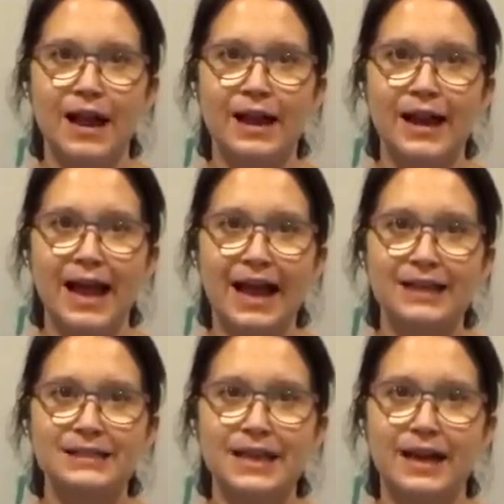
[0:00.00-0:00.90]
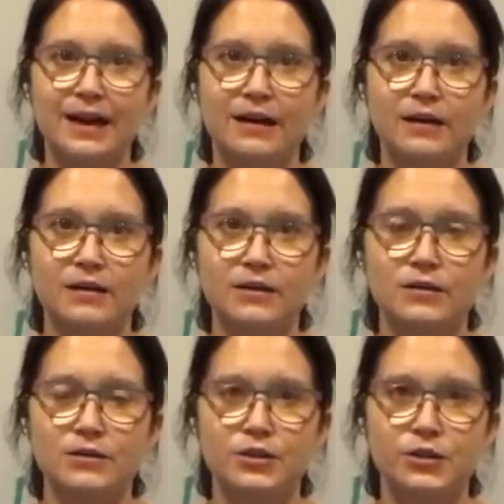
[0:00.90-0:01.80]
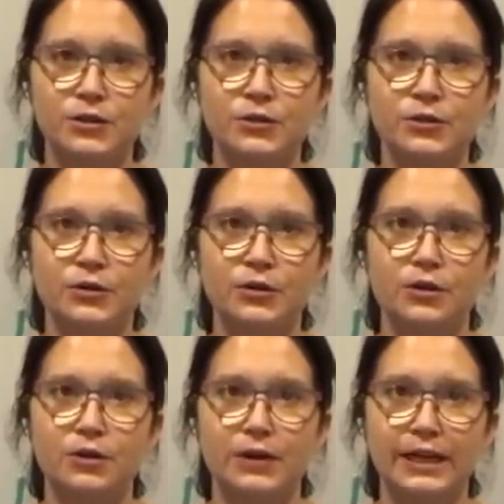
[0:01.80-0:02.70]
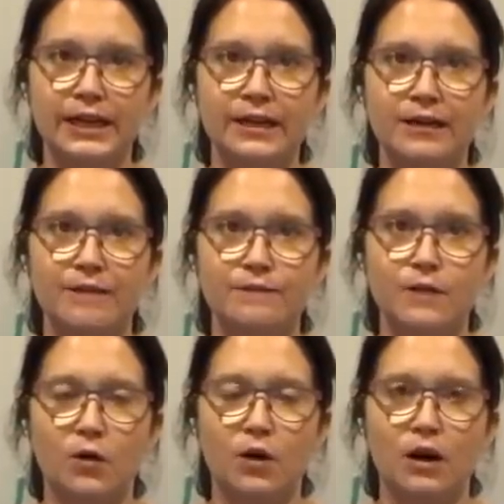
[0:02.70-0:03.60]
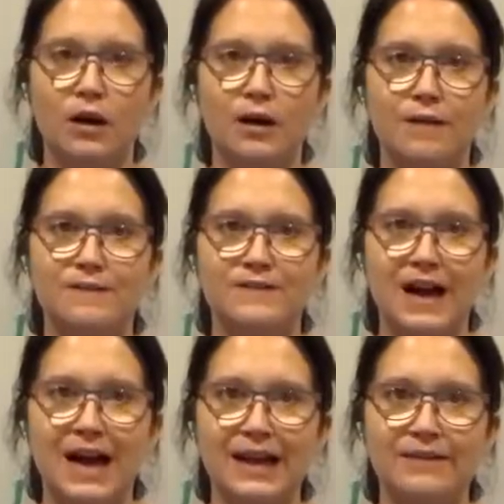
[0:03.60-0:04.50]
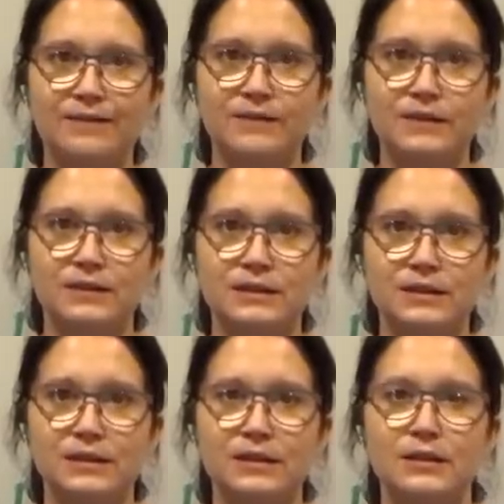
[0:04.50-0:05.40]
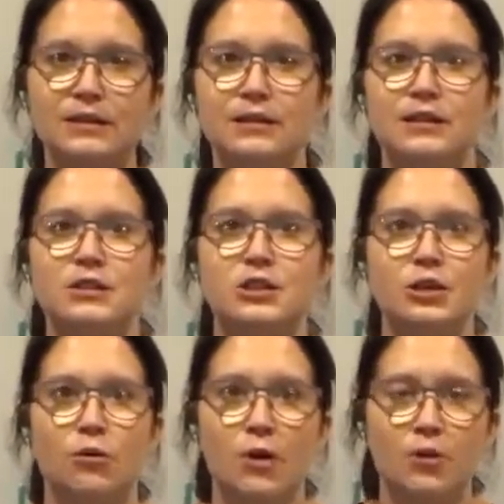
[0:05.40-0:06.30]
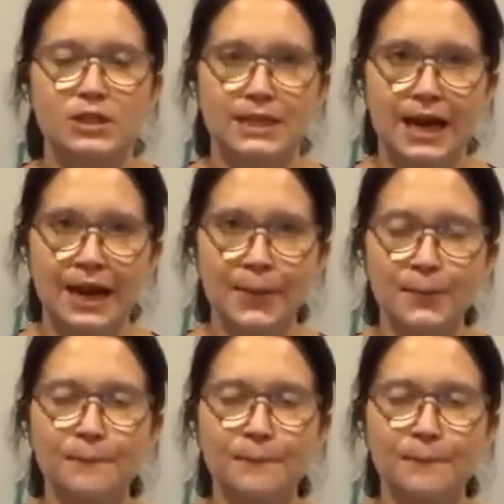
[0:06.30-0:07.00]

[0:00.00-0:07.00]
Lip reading: And exhale, 2, 3, 4, 5. Let's do it one more time.